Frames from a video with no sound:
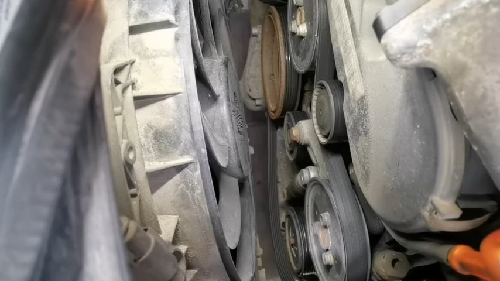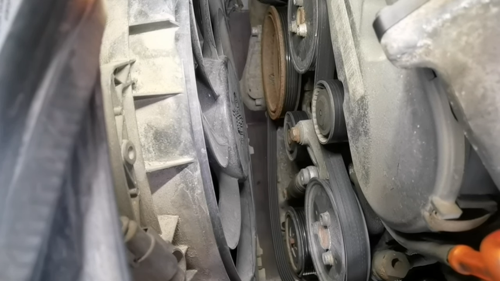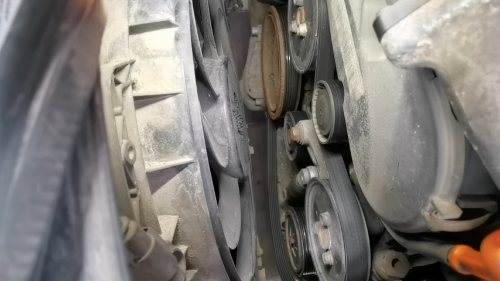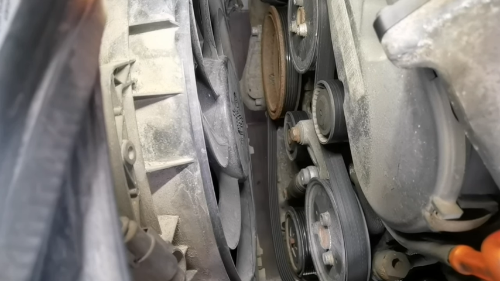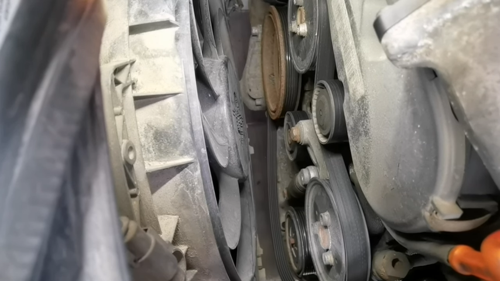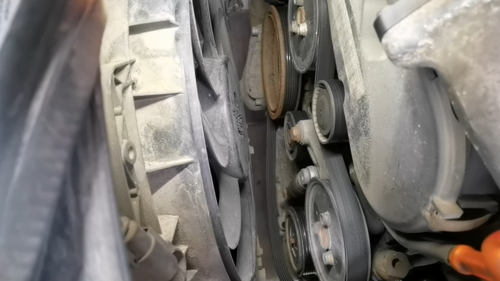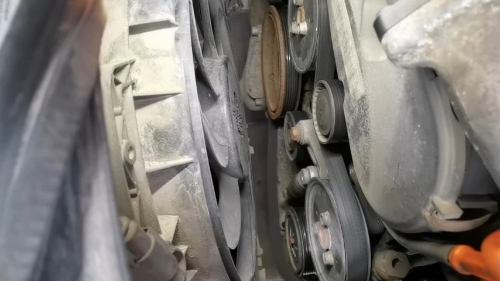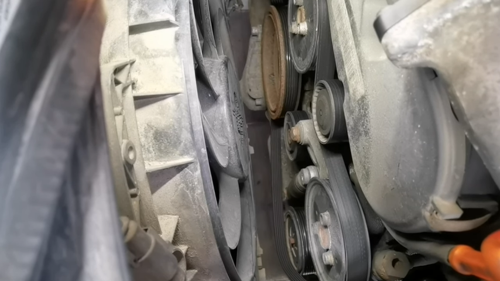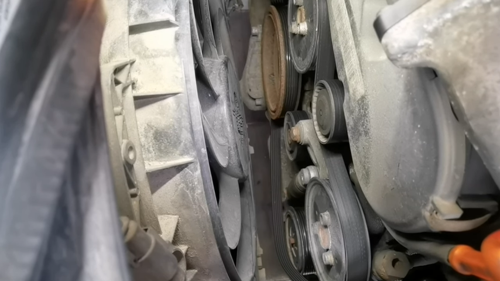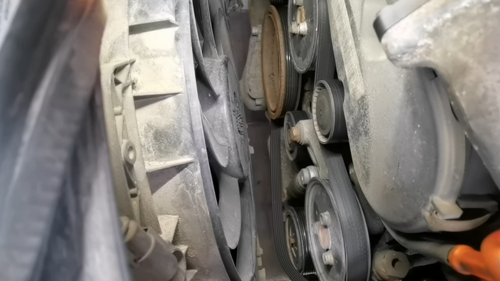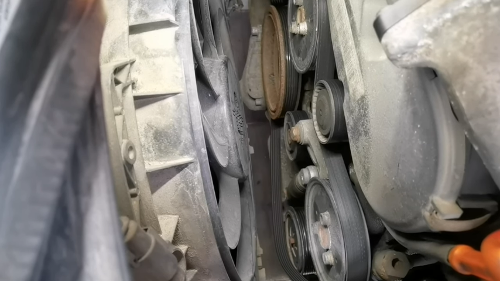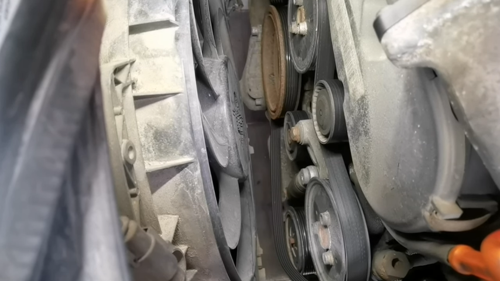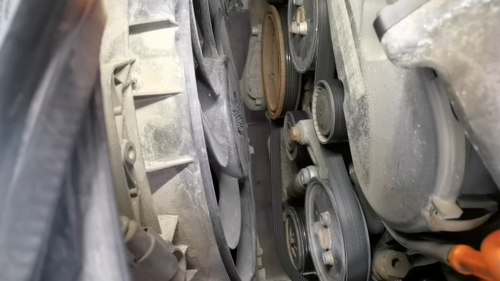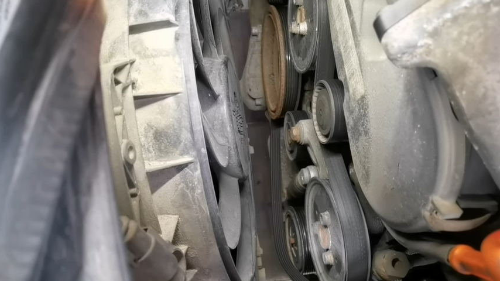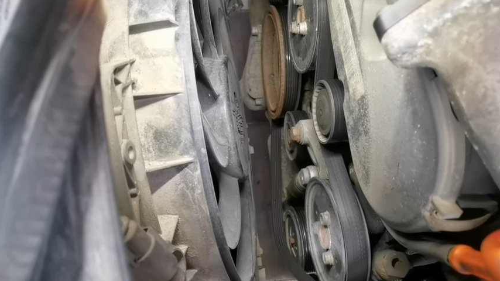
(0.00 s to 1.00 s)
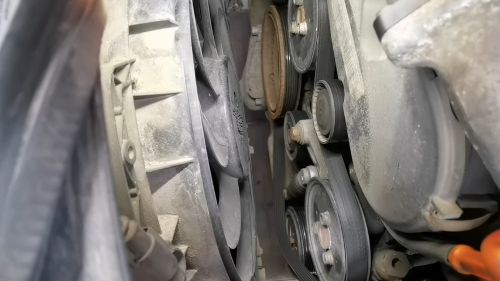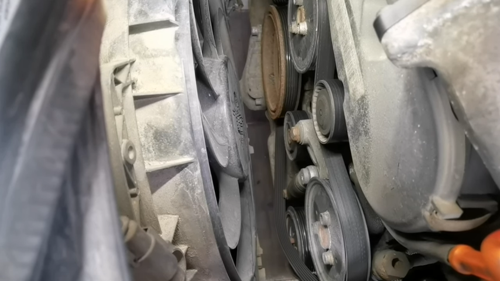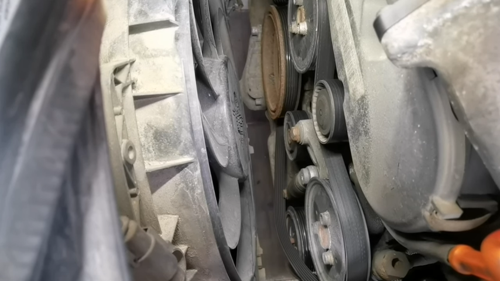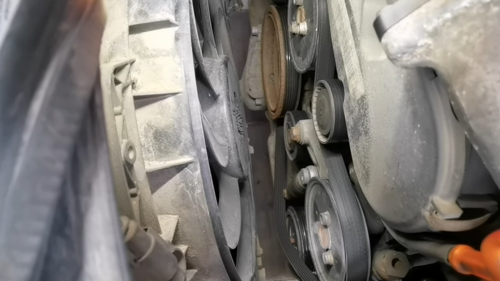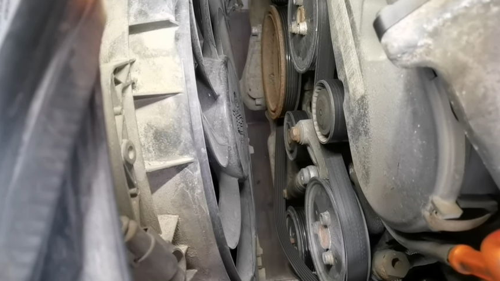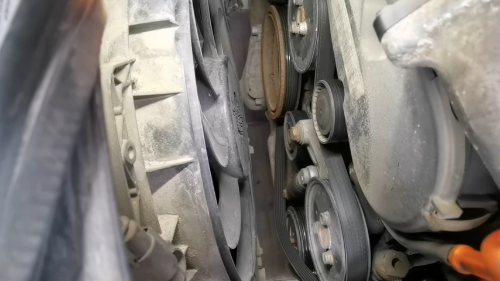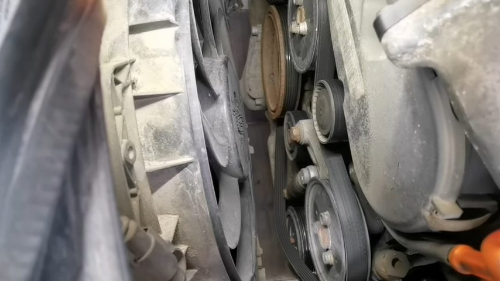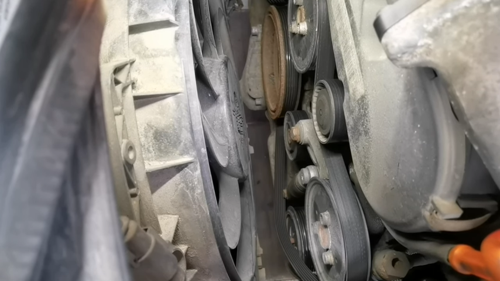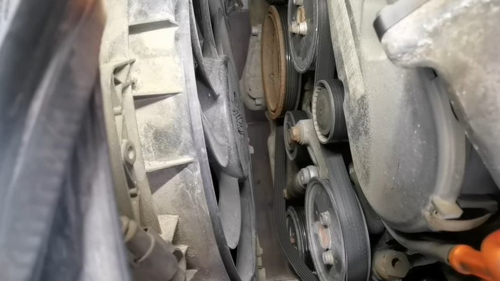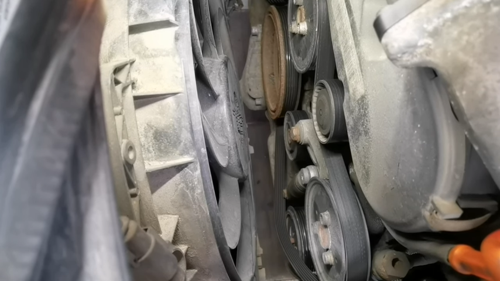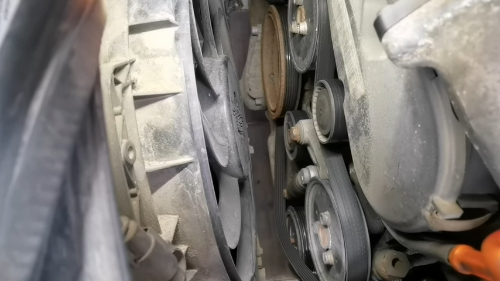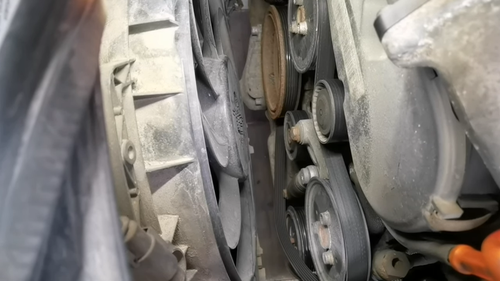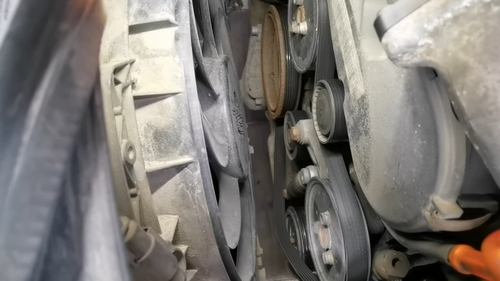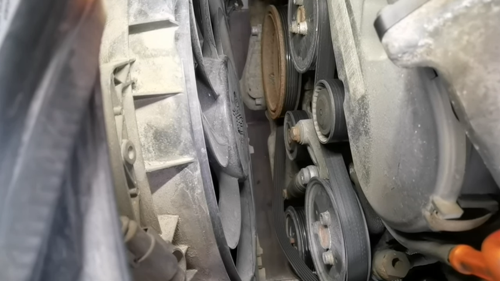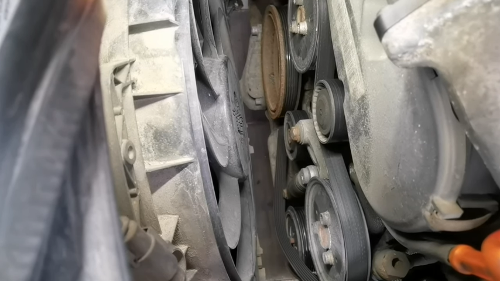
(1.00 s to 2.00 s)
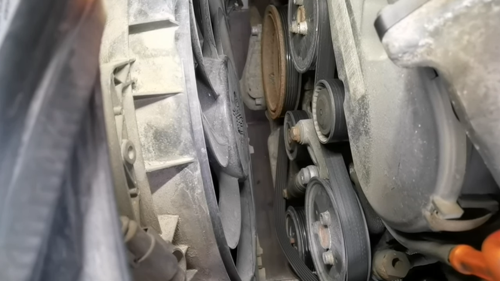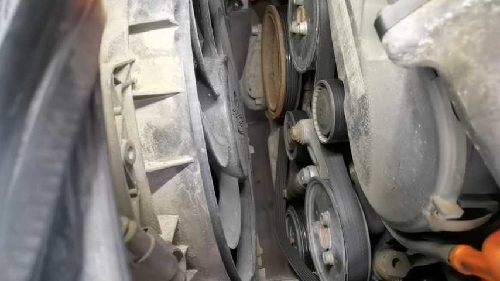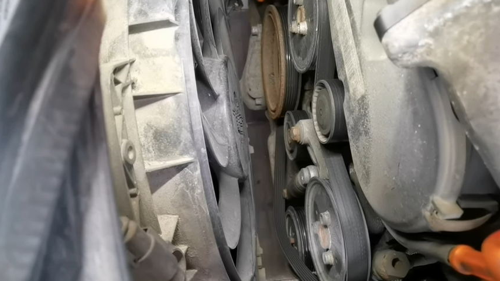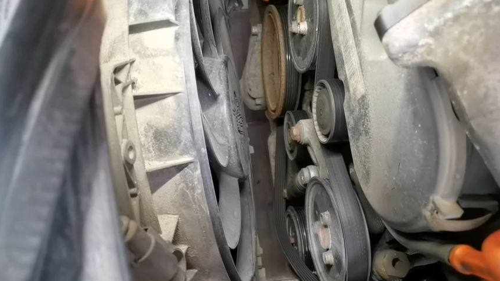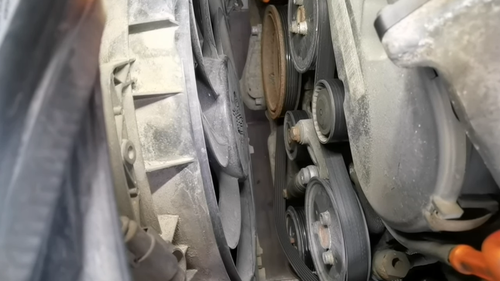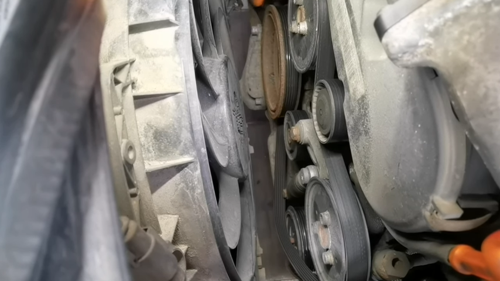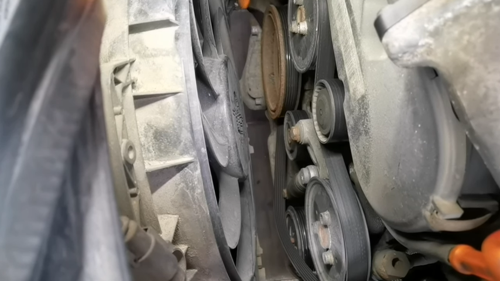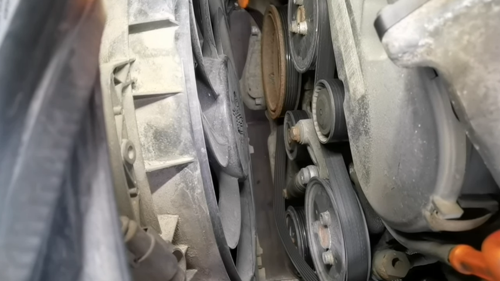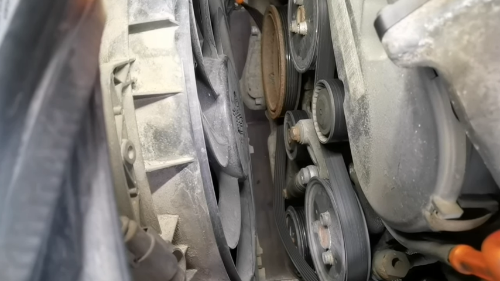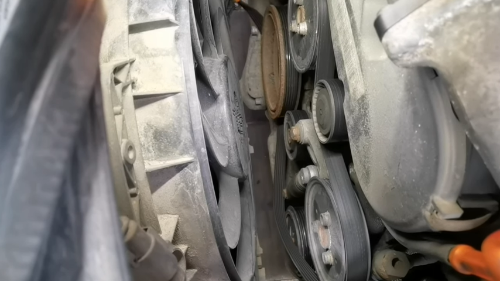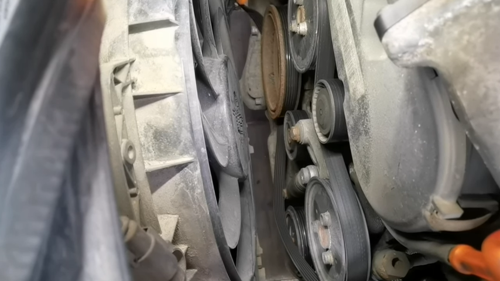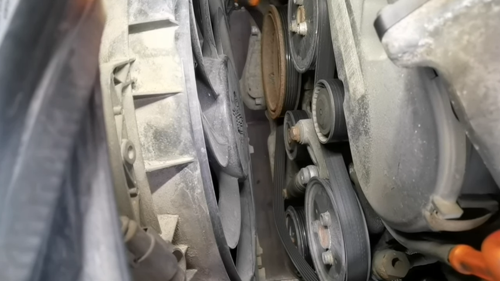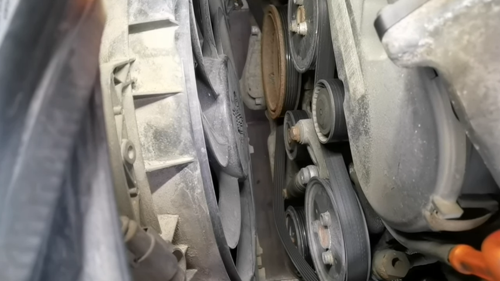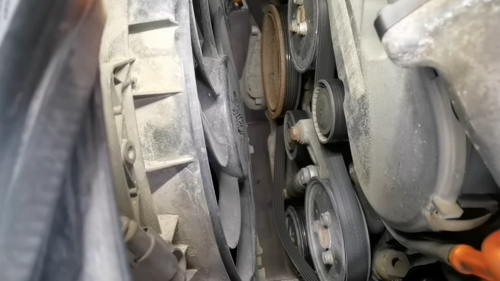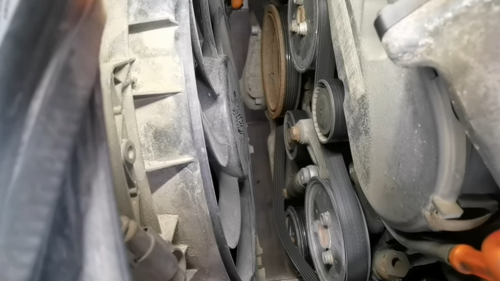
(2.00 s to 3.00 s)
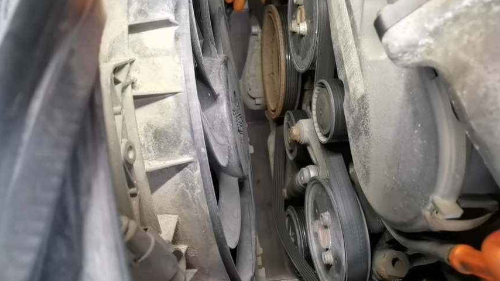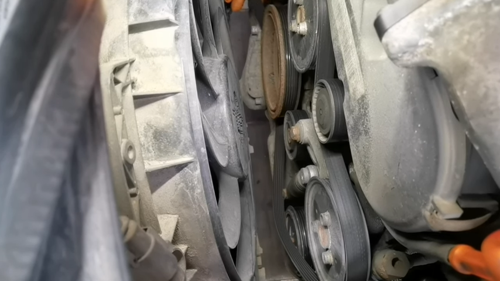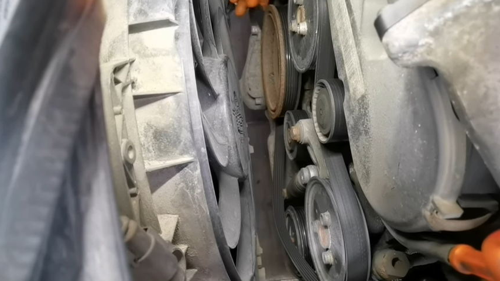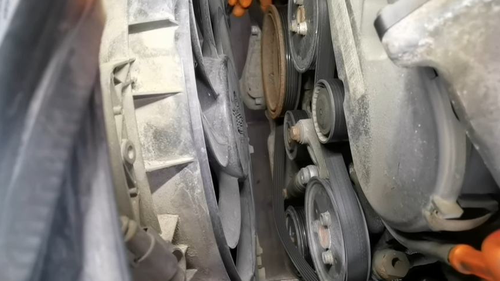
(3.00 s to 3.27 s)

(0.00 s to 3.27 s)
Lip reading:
Nobody's mouth can be seen.